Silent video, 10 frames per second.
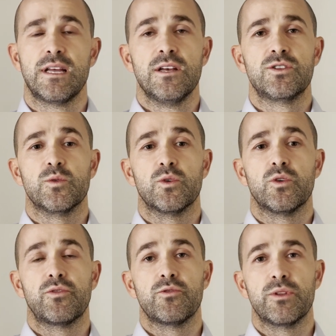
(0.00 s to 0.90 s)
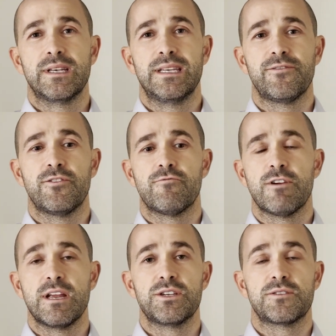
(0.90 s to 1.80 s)
So we'll go through the different
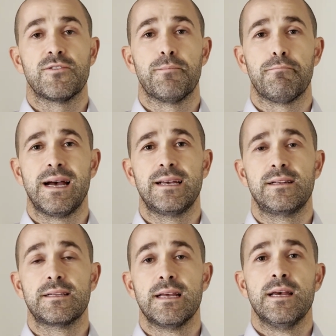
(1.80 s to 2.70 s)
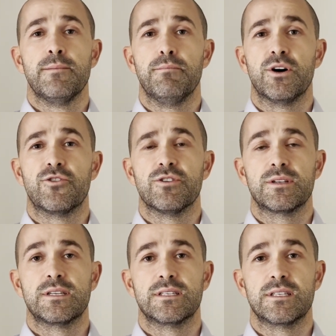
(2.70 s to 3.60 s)
ranges from mild, moderate
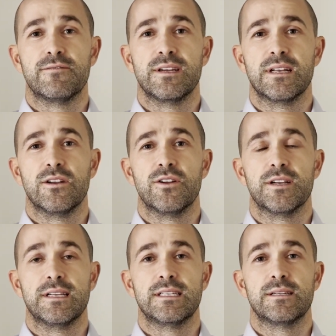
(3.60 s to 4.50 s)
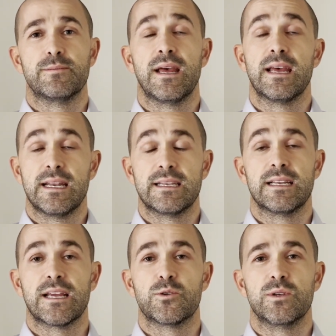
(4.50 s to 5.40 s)
to severe learning
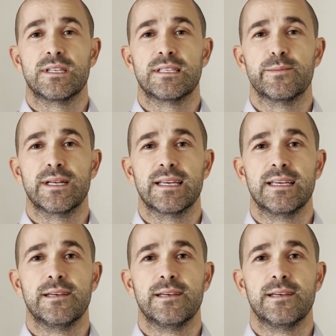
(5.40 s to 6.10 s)
intellectual disability.